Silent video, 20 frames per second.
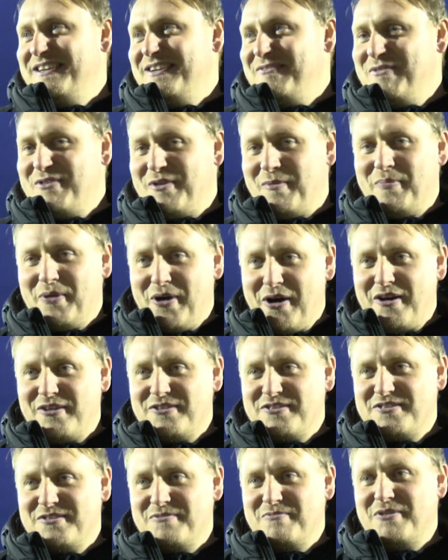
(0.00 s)
We've got
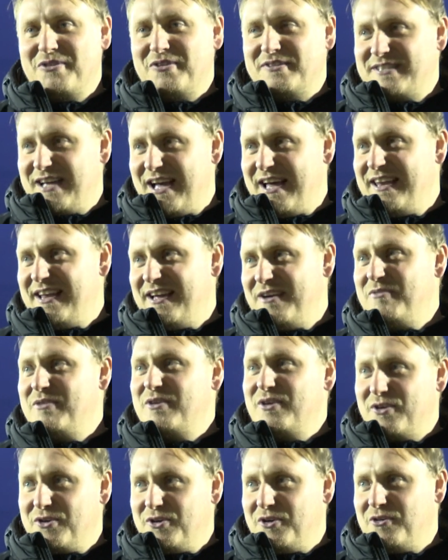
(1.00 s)
Parts, we've got Tyler, we've
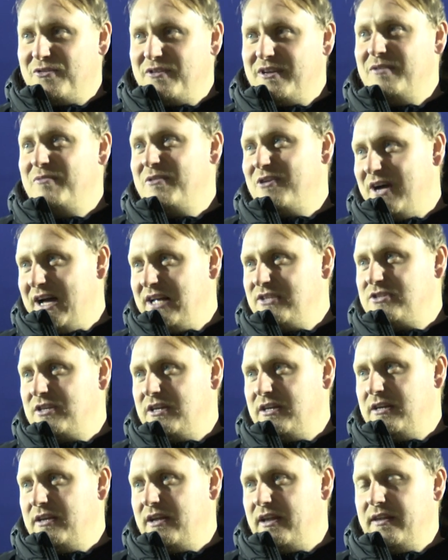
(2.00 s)
got Corey, we've got Hadji,
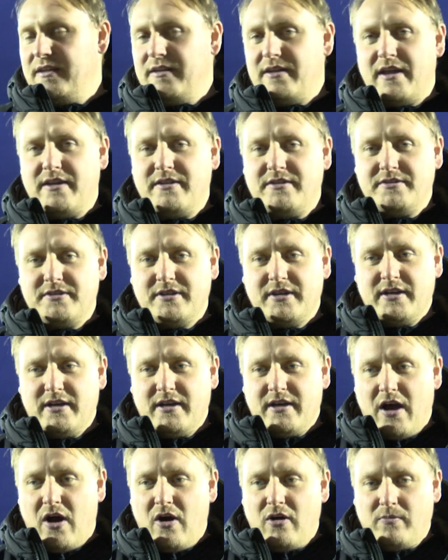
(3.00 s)
and
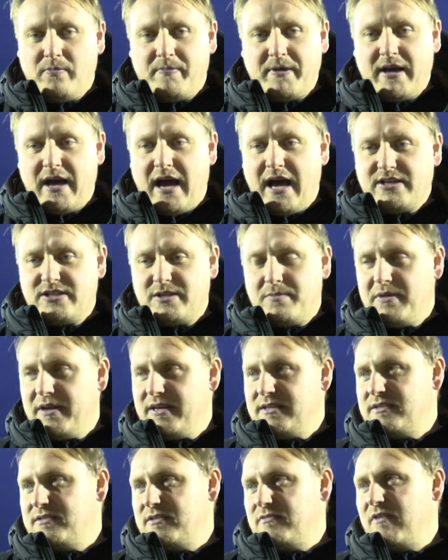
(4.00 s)
albeit Hadji
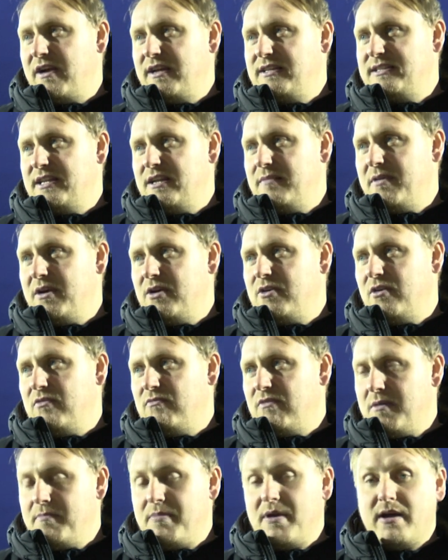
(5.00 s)
plays as a right centre back or
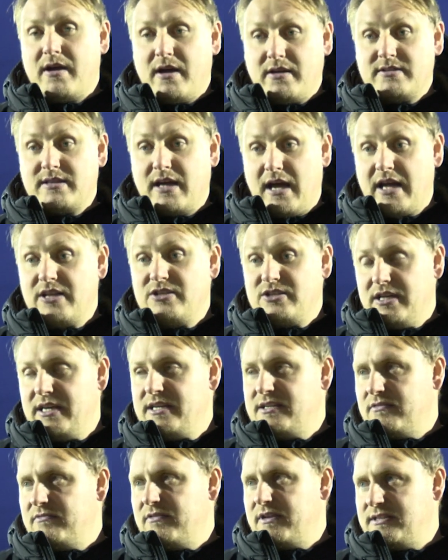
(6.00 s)
right back, Hadji
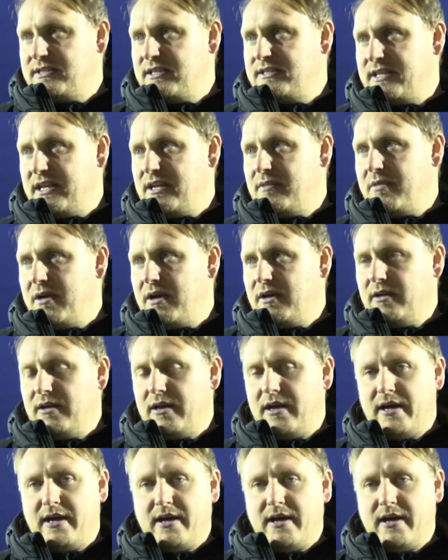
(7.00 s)
is a centre back.